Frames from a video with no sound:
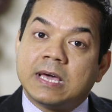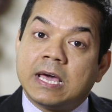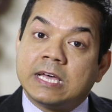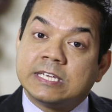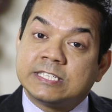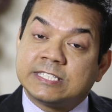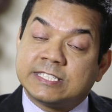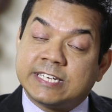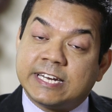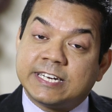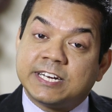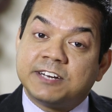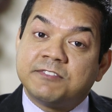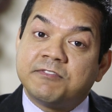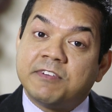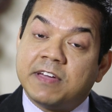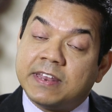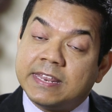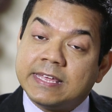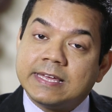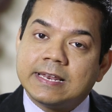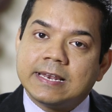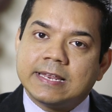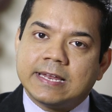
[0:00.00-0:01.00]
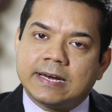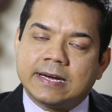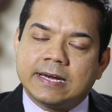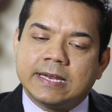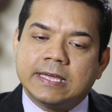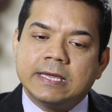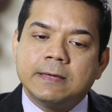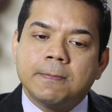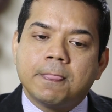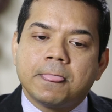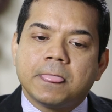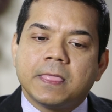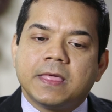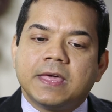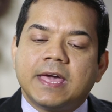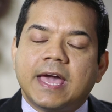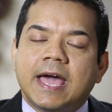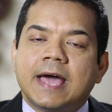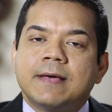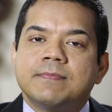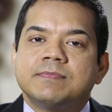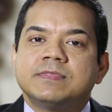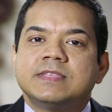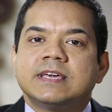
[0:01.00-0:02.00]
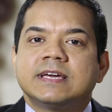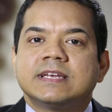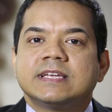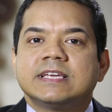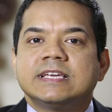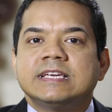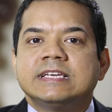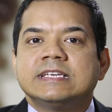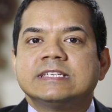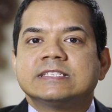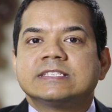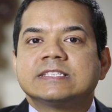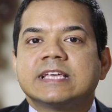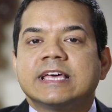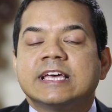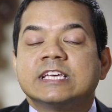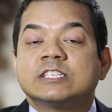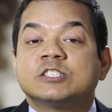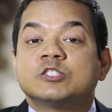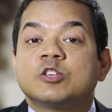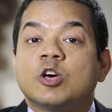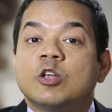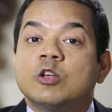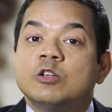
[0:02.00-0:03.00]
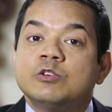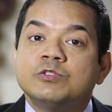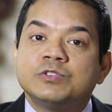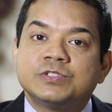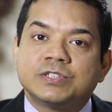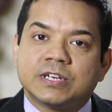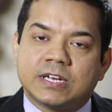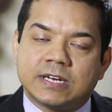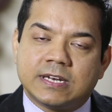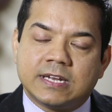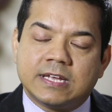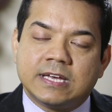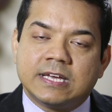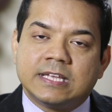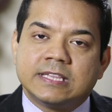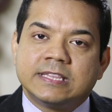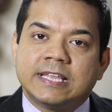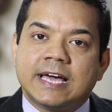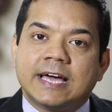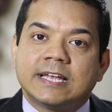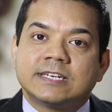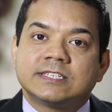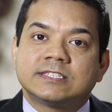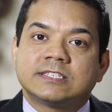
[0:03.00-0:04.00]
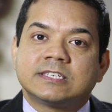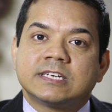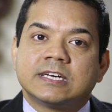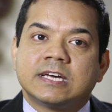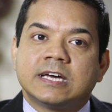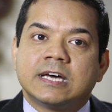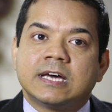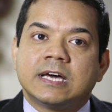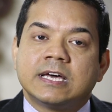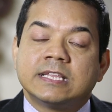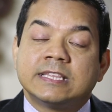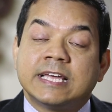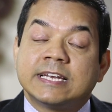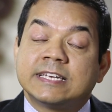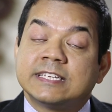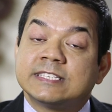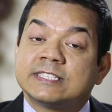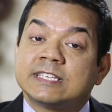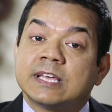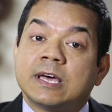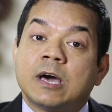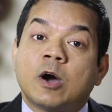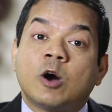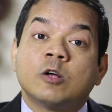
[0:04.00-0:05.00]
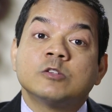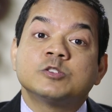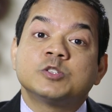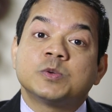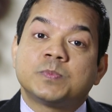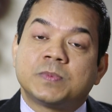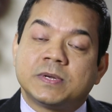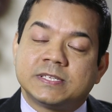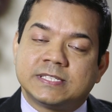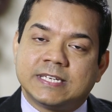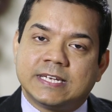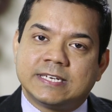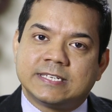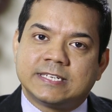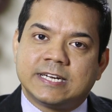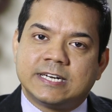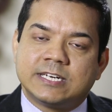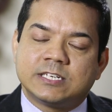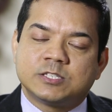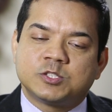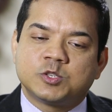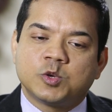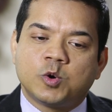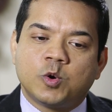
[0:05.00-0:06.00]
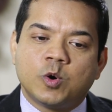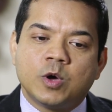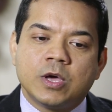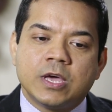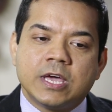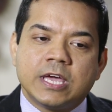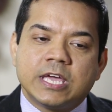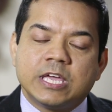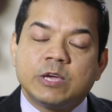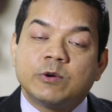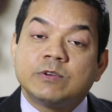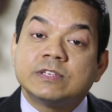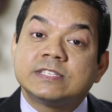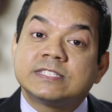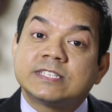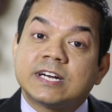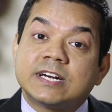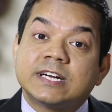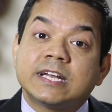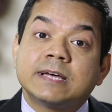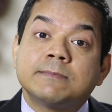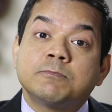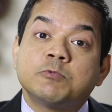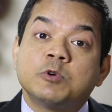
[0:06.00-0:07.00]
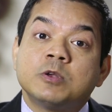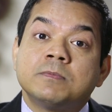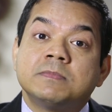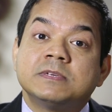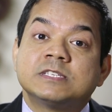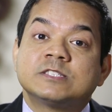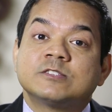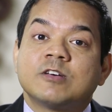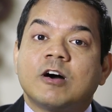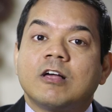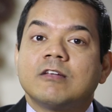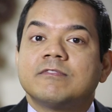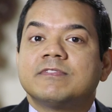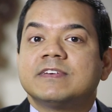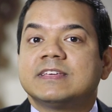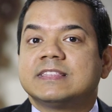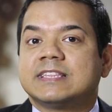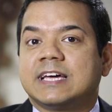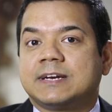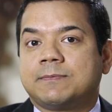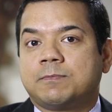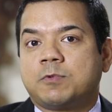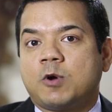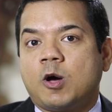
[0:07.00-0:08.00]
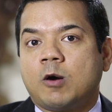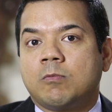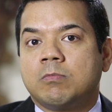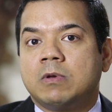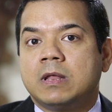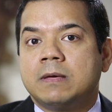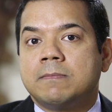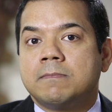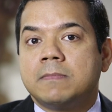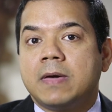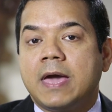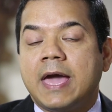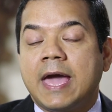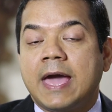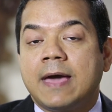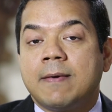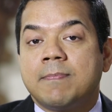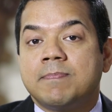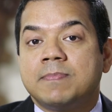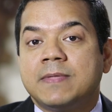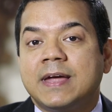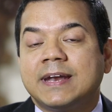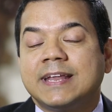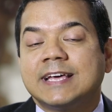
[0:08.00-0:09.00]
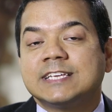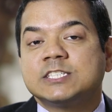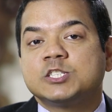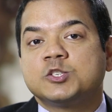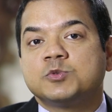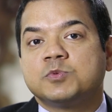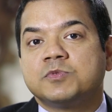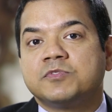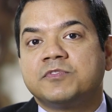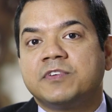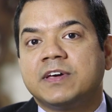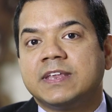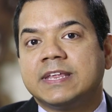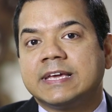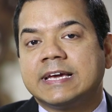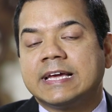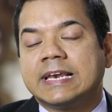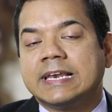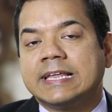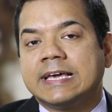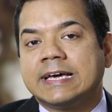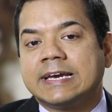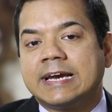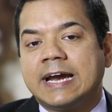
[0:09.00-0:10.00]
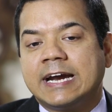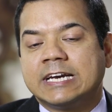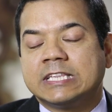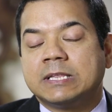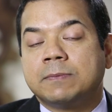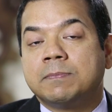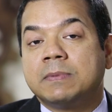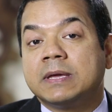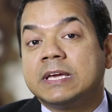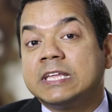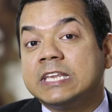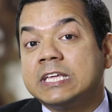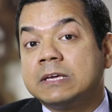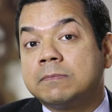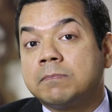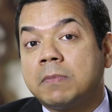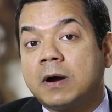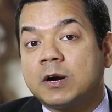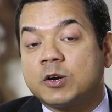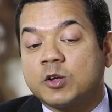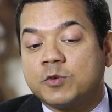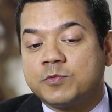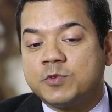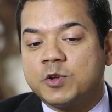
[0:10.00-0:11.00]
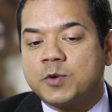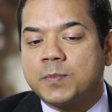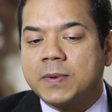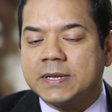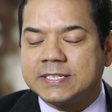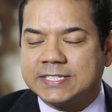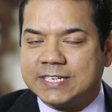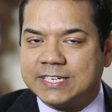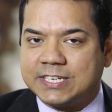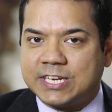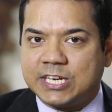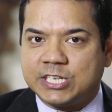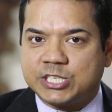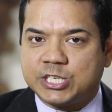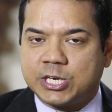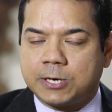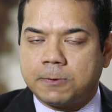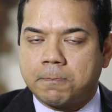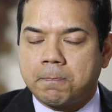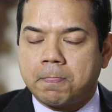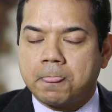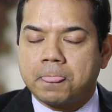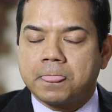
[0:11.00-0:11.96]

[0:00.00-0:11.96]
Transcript: uh, stated very clearly and there is a solution that uh, that is uh, also presented so your startup will be solving that problem and that has to be very clear at the beginning part of your presentation